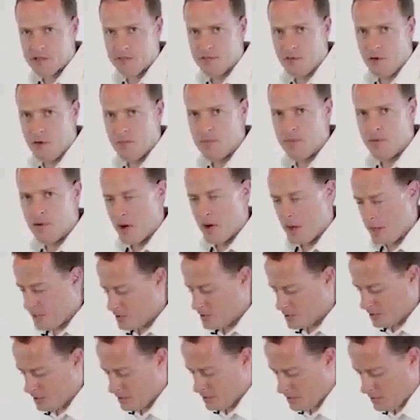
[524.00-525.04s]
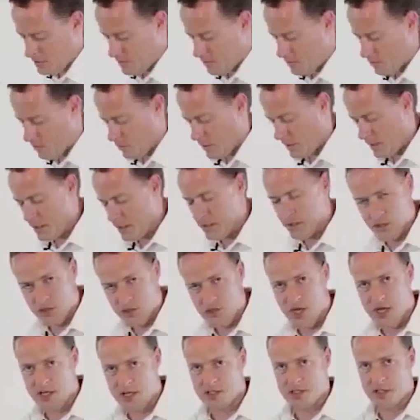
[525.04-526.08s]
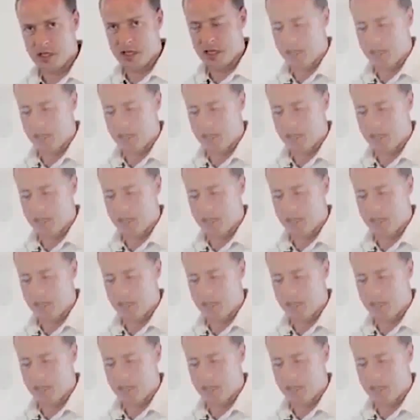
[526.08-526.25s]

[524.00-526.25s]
of operation, we can adjust the